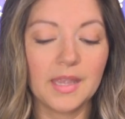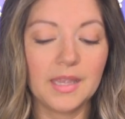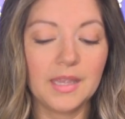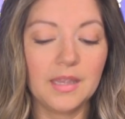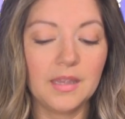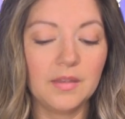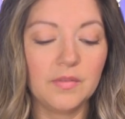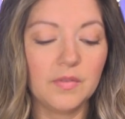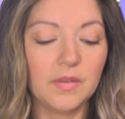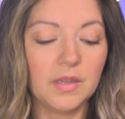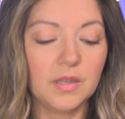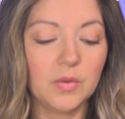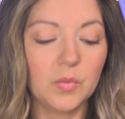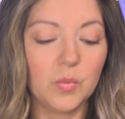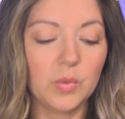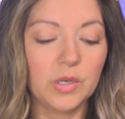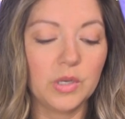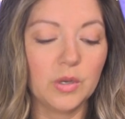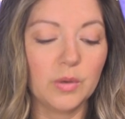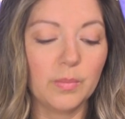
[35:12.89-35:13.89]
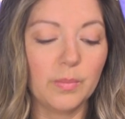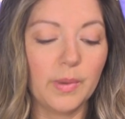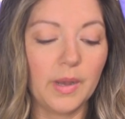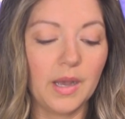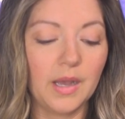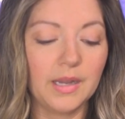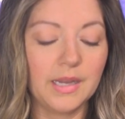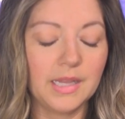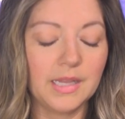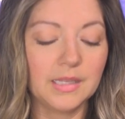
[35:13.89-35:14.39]
Even when your
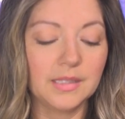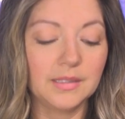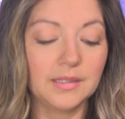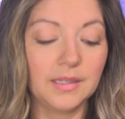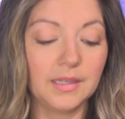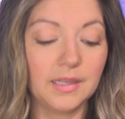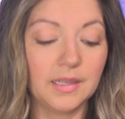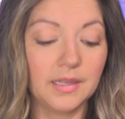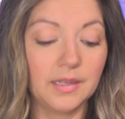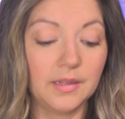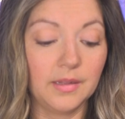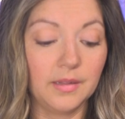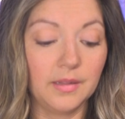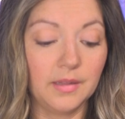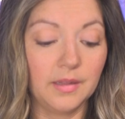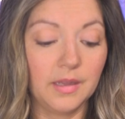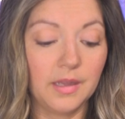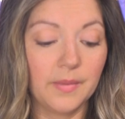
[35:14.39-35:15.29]
body is ill,